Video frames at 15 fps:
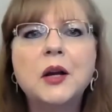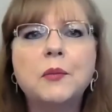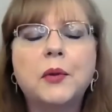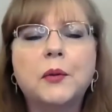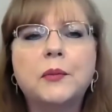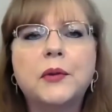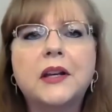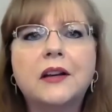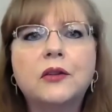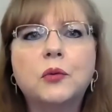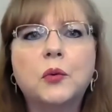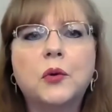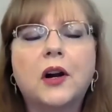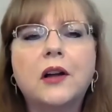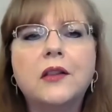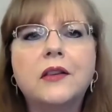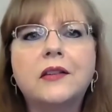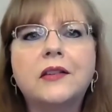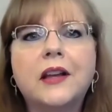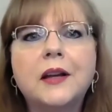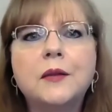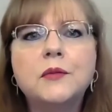But because we're on the
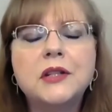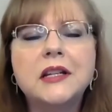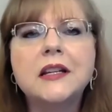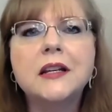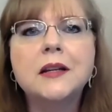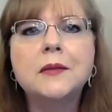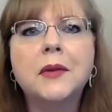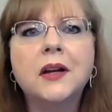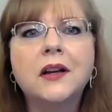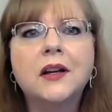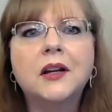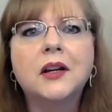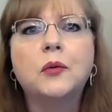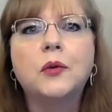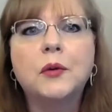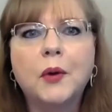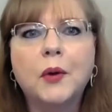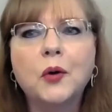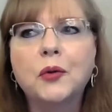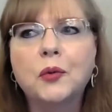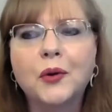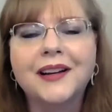same team, we
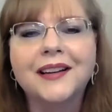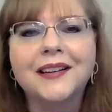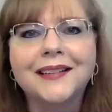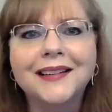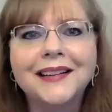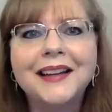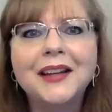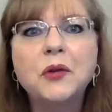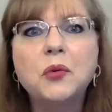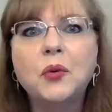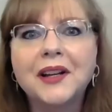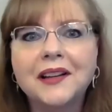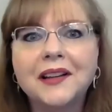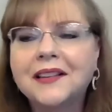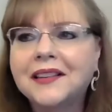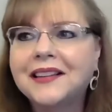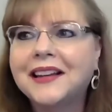both win he wins.